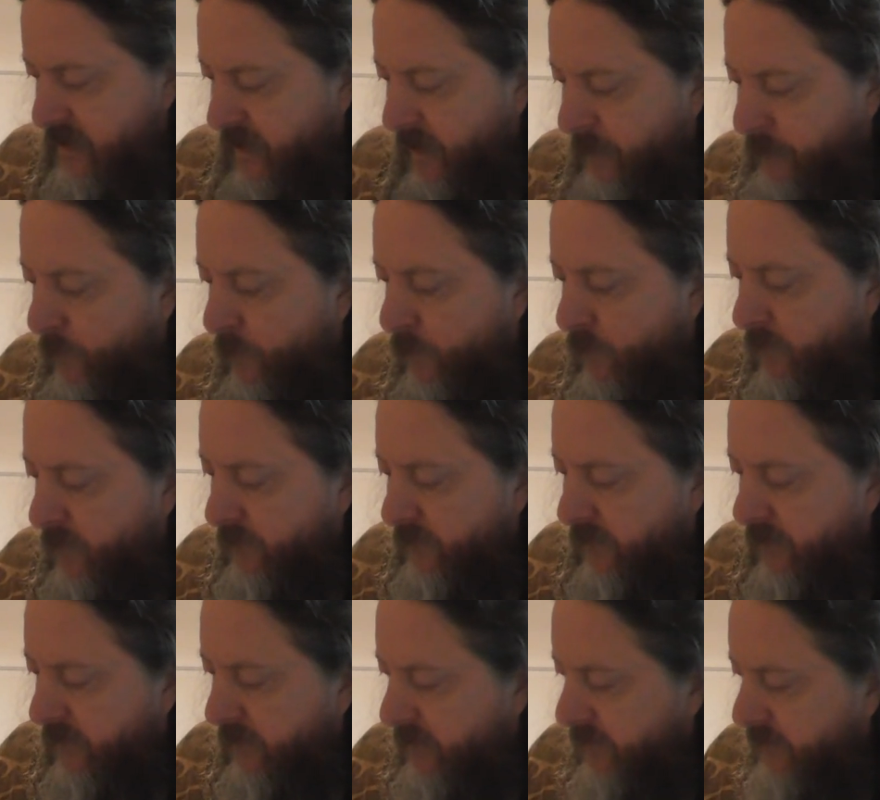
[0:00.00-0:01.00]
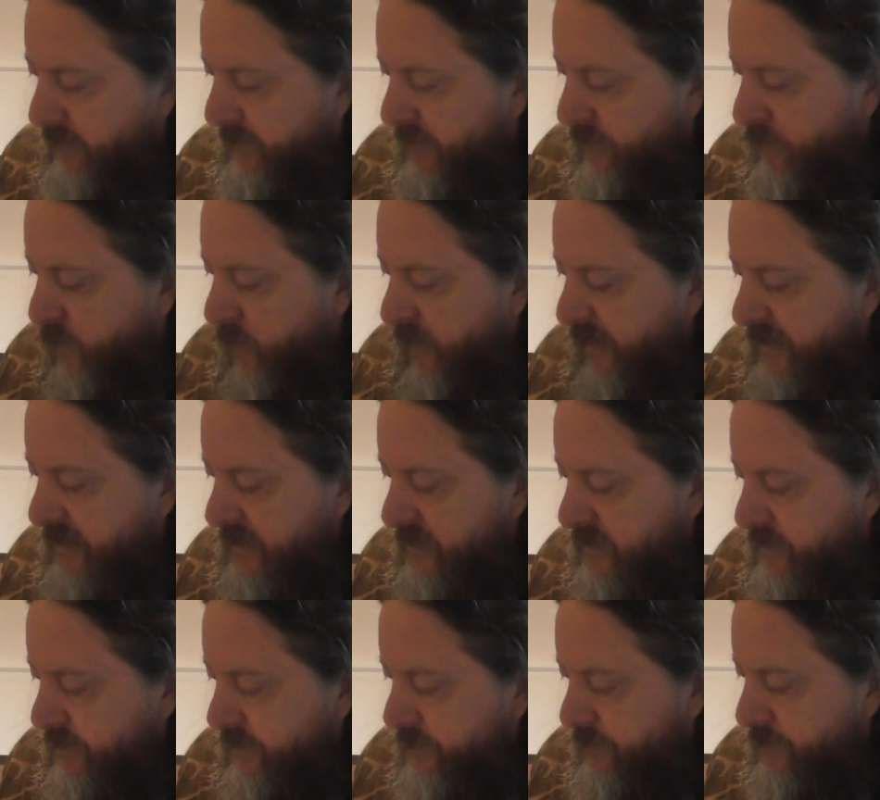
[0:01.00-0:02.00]
I bought, I think, 1
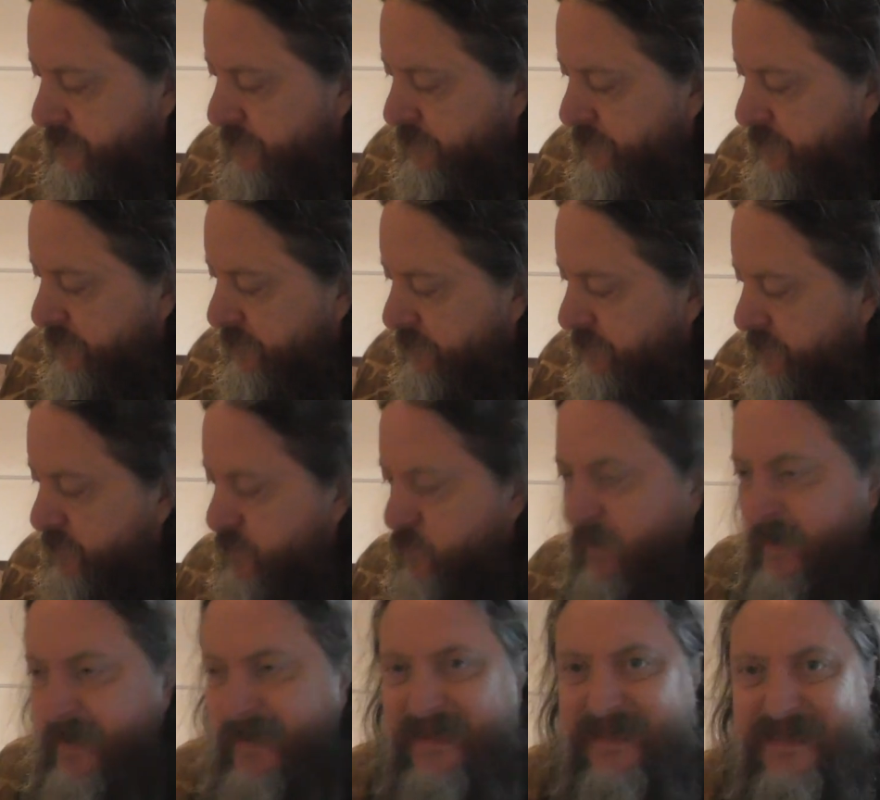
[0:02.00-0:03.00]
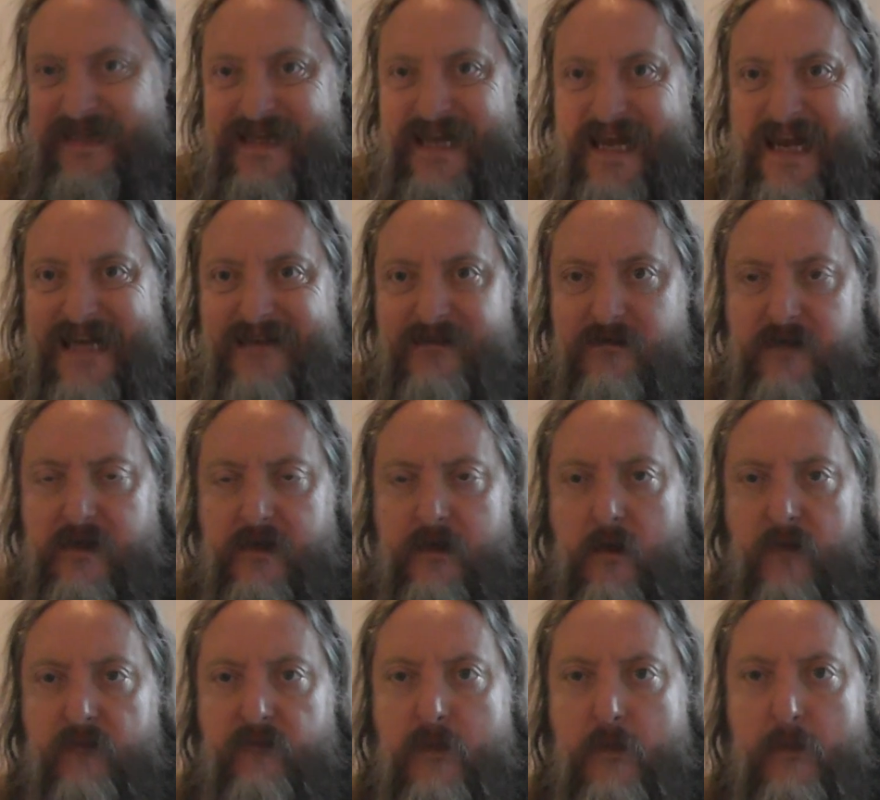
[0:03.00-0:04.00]
to 26 or
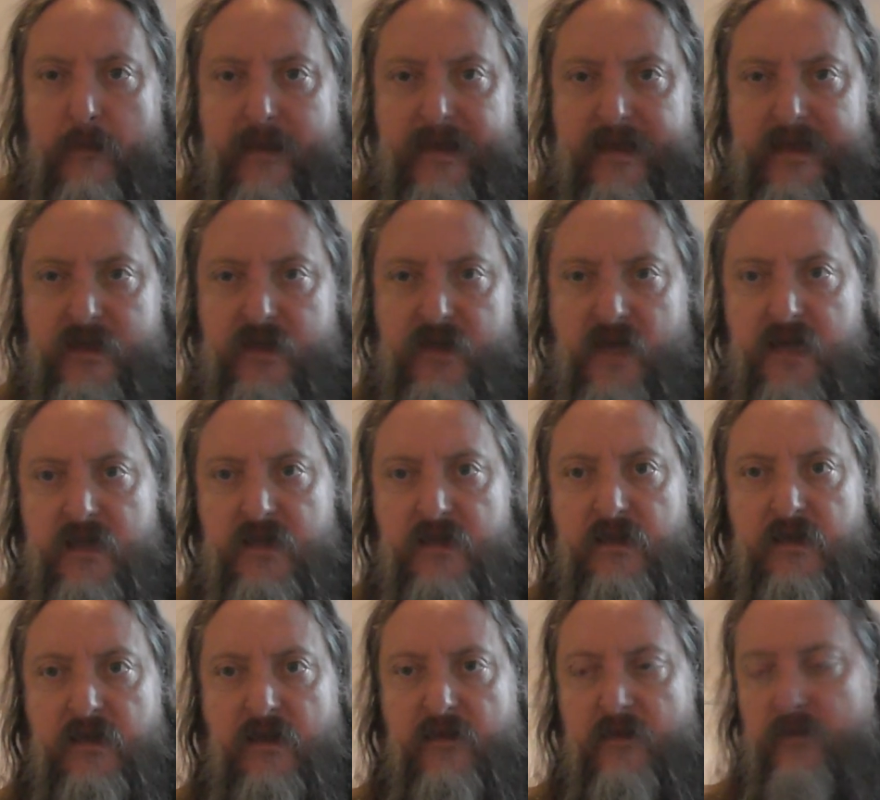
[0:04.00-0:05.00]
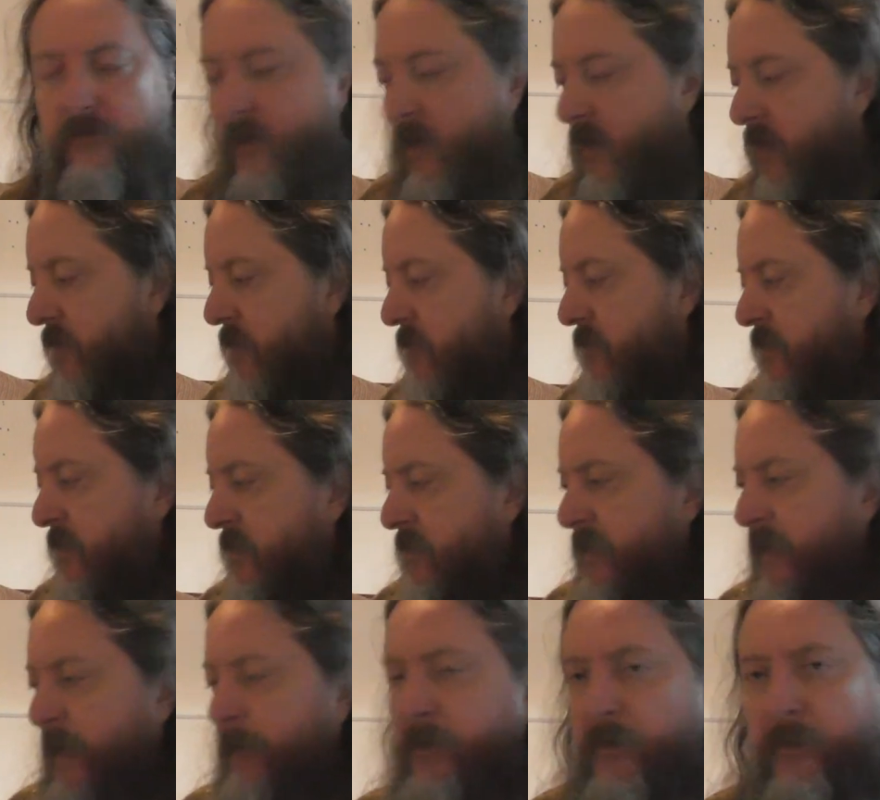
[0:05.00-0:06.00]
so off my mate Jason at the Mart
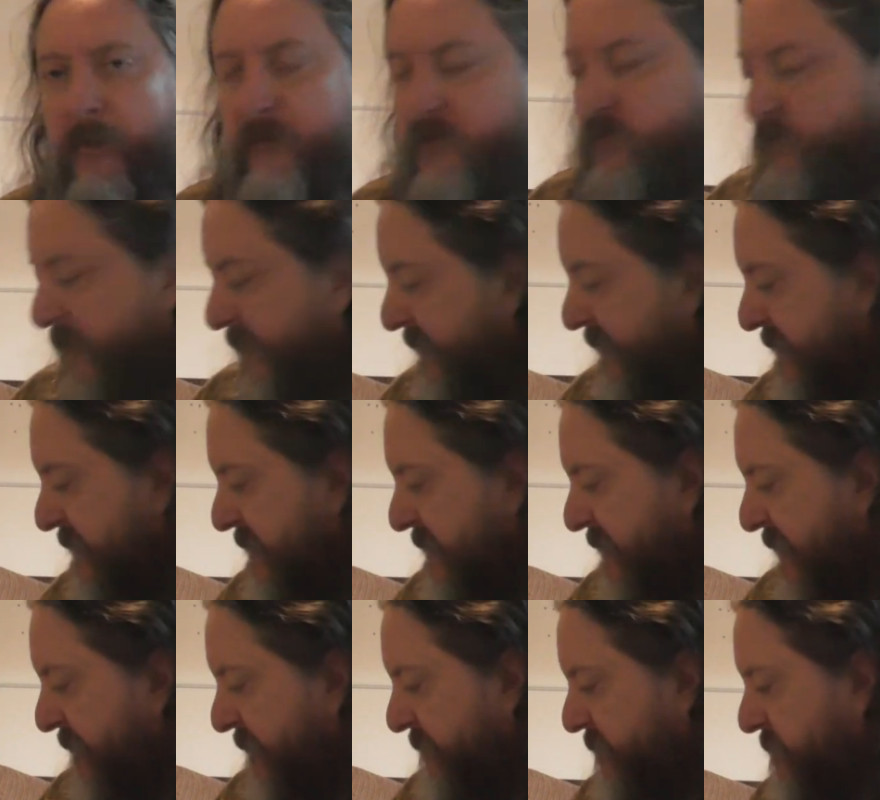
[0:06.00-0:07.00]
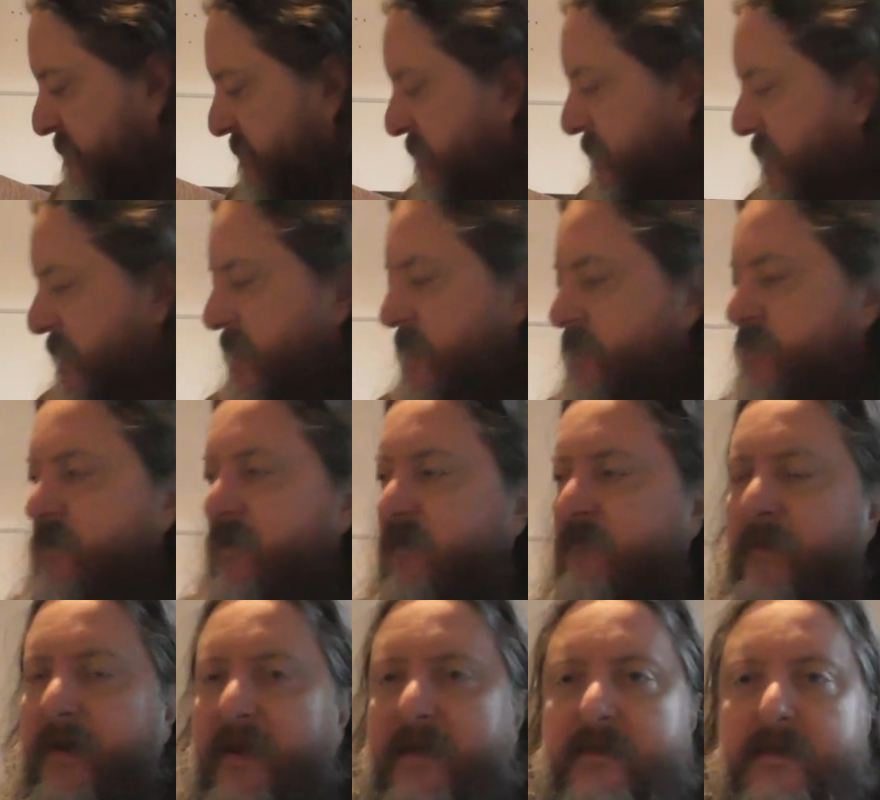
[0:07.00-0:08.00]
a couple of months back, and this guy literally
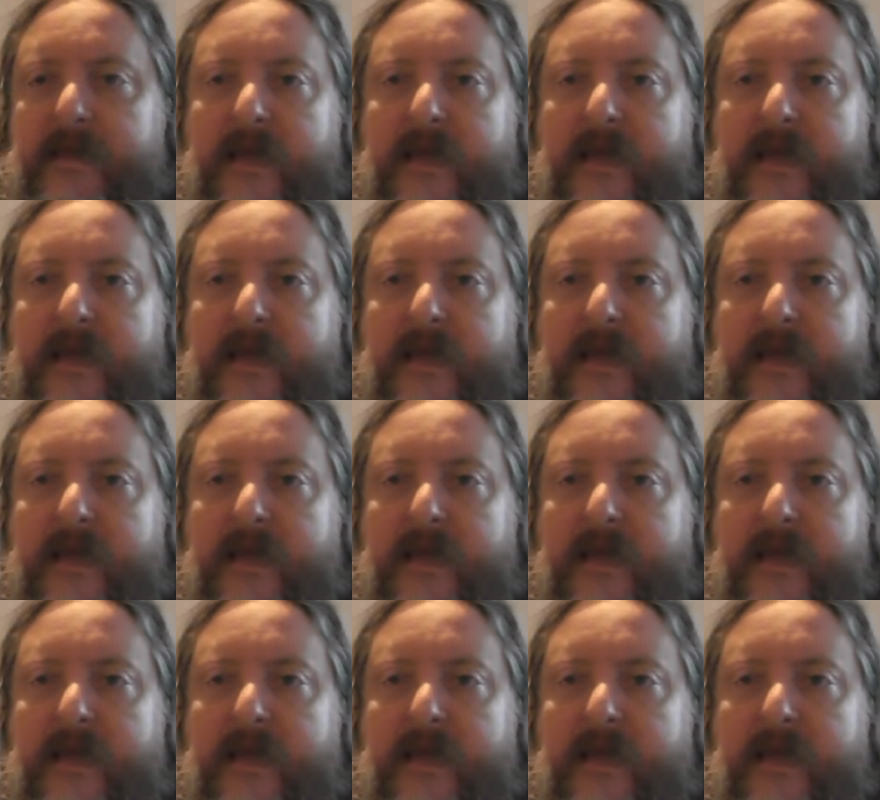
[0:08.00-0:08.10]
I've managed to